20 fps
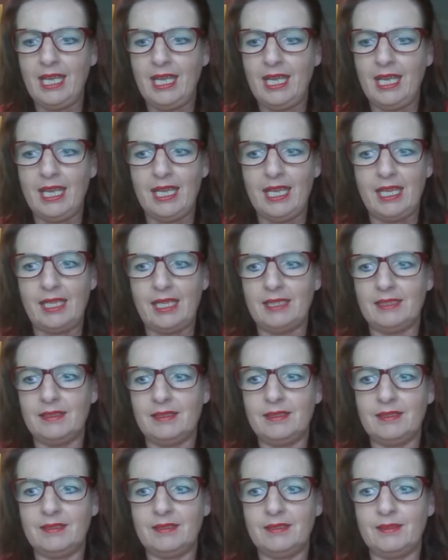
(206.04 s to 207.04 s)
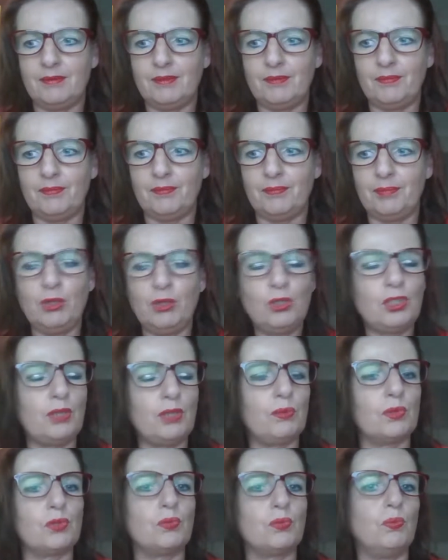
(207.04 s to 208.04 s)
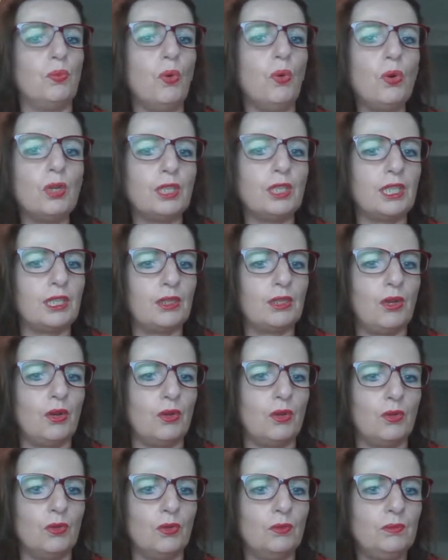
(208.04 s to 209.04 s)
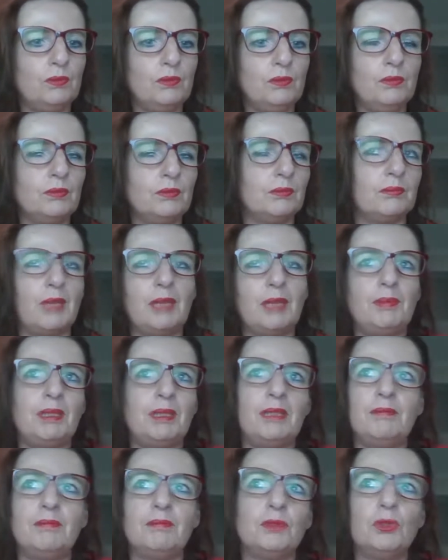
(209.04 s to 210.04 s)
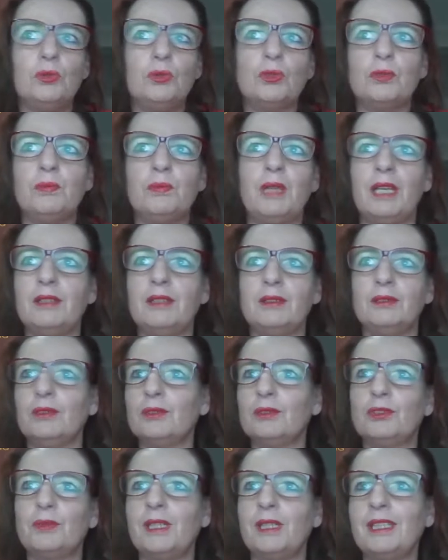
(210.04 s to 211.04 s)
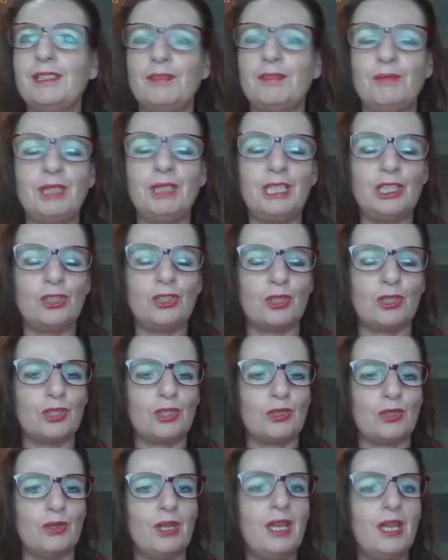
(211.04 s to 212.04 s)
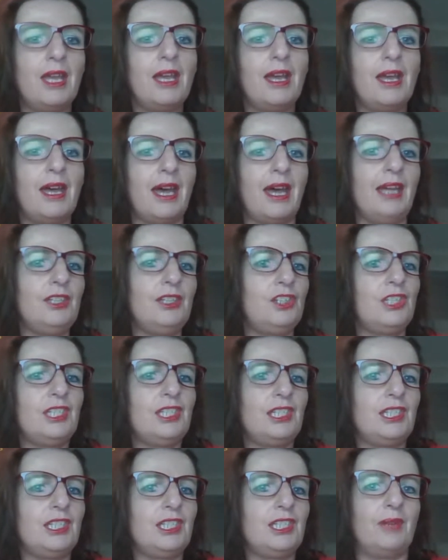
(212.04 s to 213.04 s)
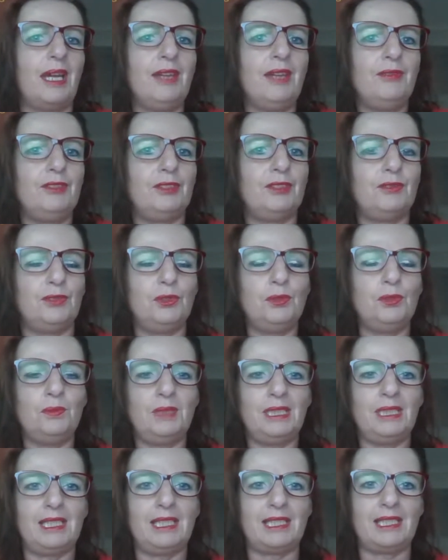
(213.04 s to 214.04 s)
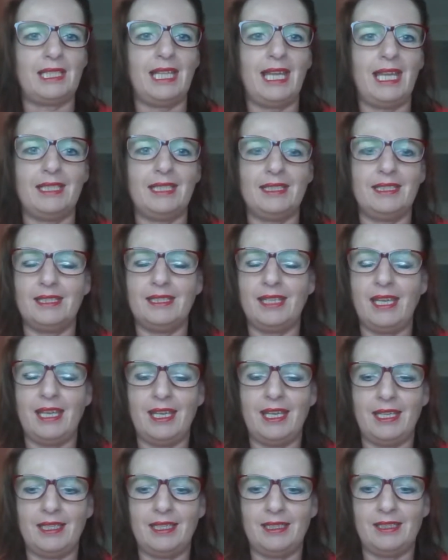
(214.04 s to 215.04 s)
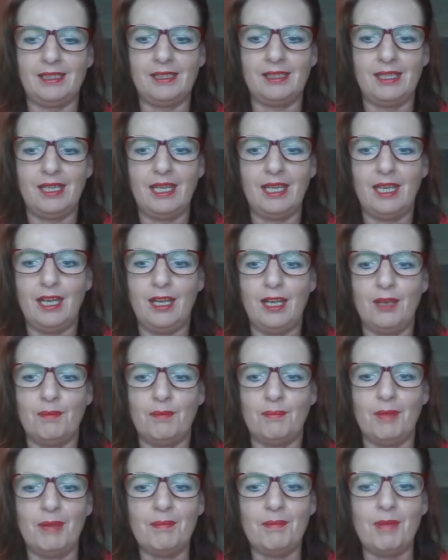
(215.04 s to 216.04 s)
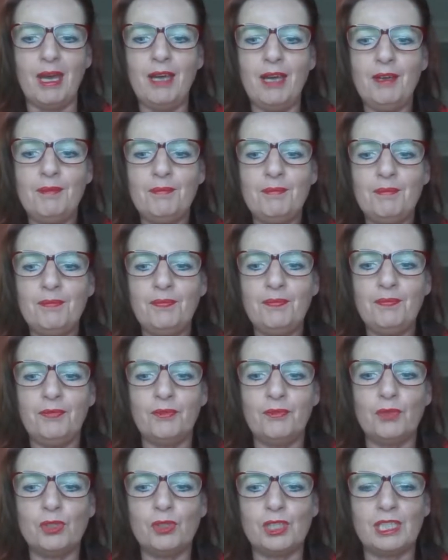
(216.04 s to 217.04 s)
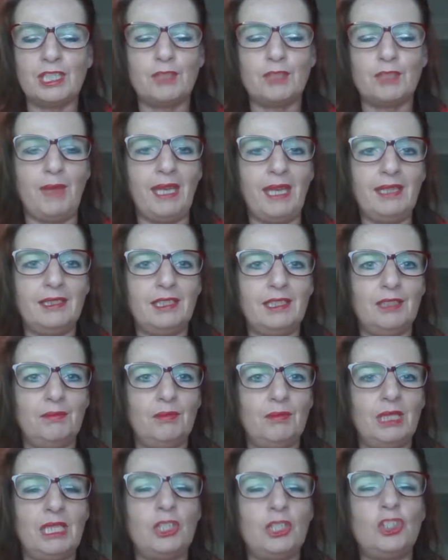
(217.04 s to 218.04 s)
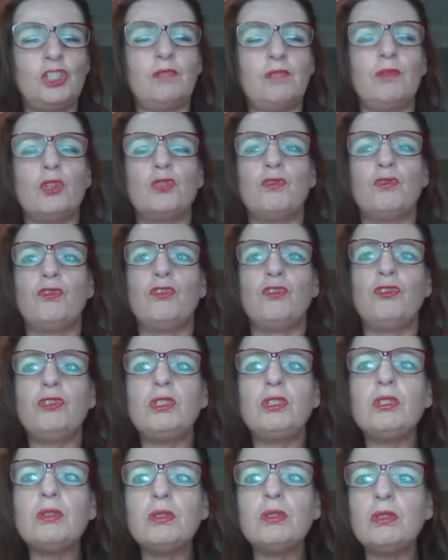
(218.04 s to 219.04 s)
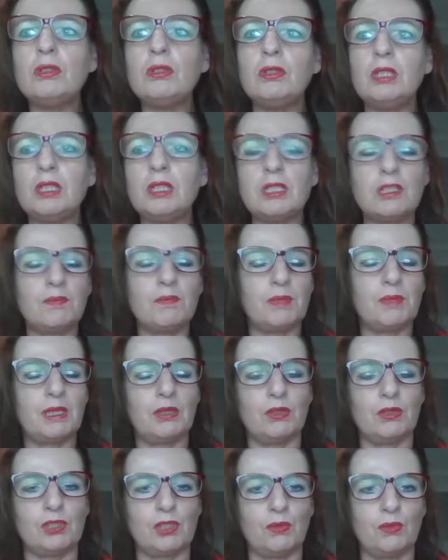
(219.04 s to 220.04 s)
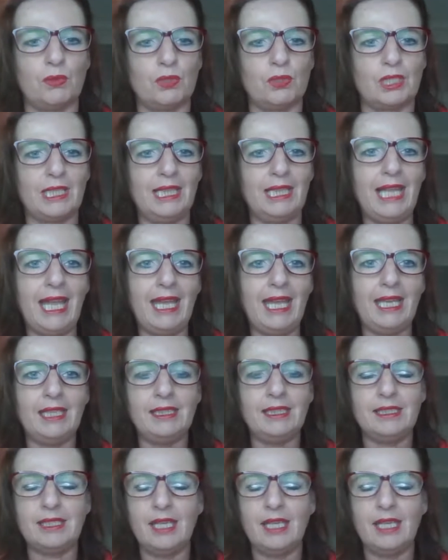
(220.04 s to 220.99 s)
And because I was walking home, maybe it took me, I don't know, 20 minutes or so, I just arrived a few minutes late. And my mom was expecting me. She was furious because I was late.